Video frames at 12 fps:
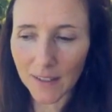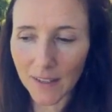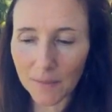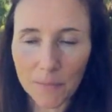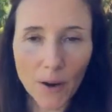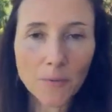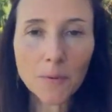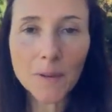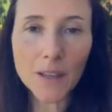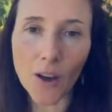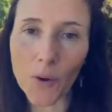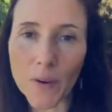it
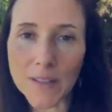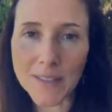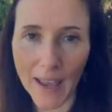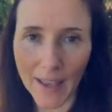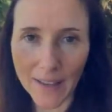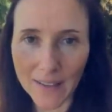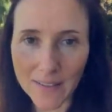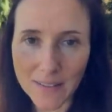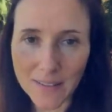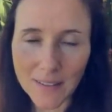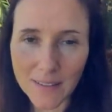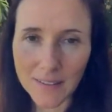probably always has.